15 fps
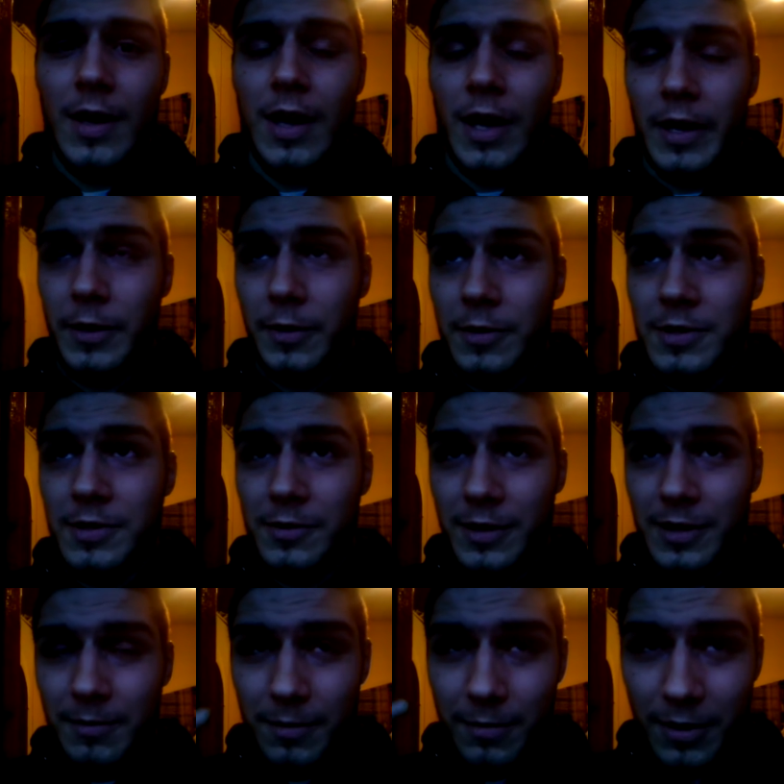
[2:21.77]
And also let's
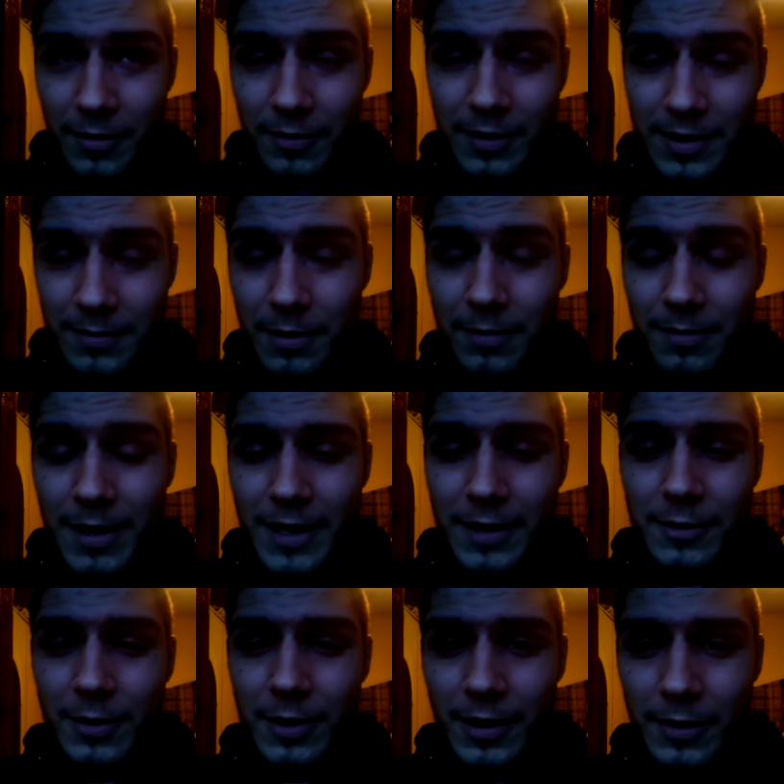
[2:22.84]
bring back
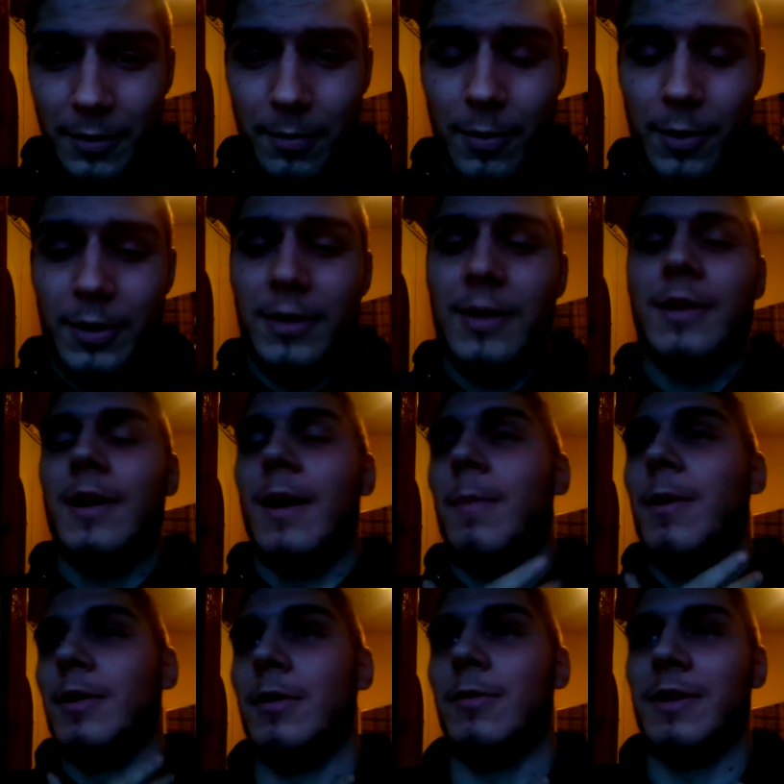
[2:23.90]
to another point
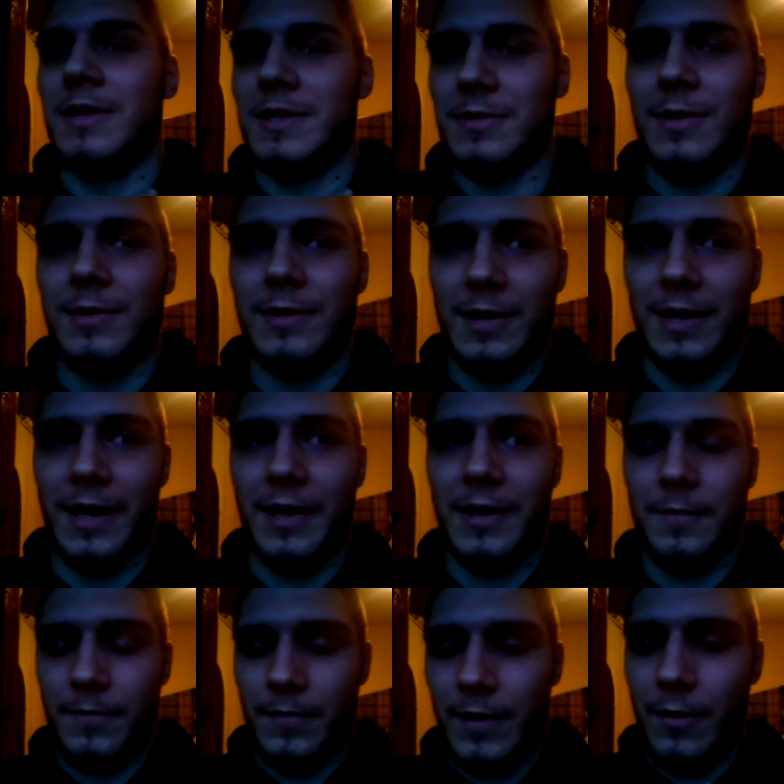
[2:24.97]
about the redness around the neck.
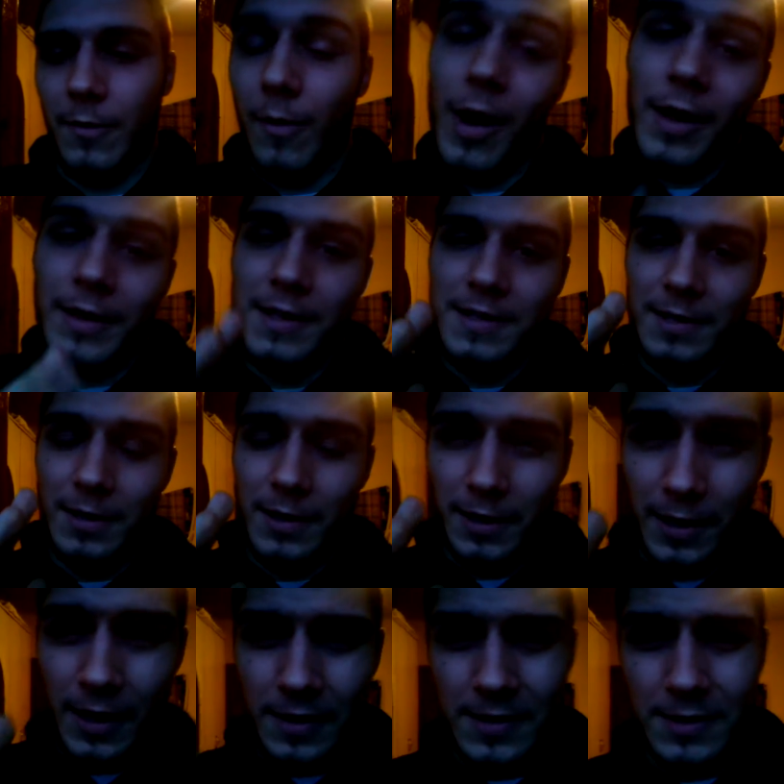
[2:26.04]
Why does the
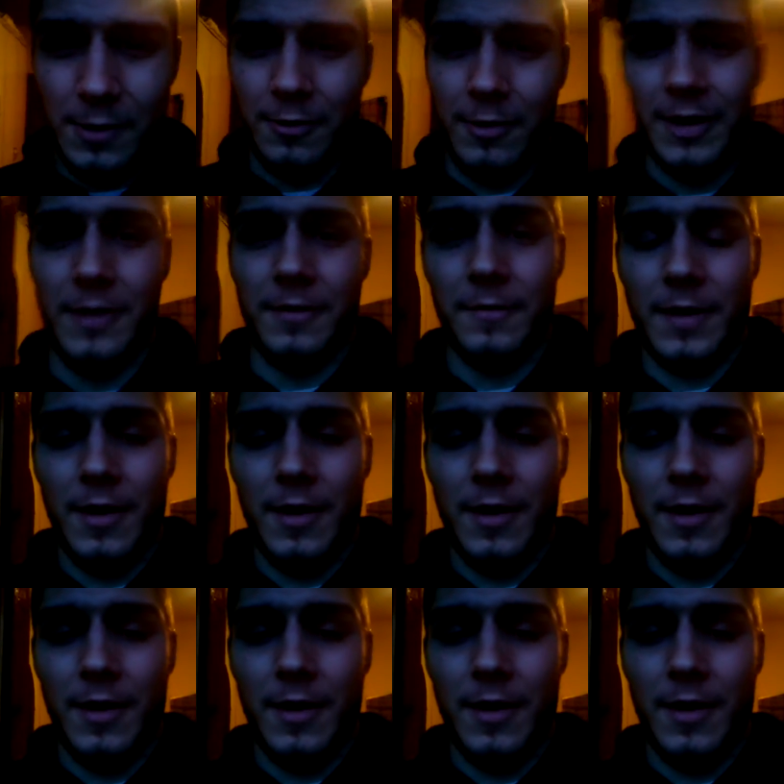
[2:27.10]
neck get so red?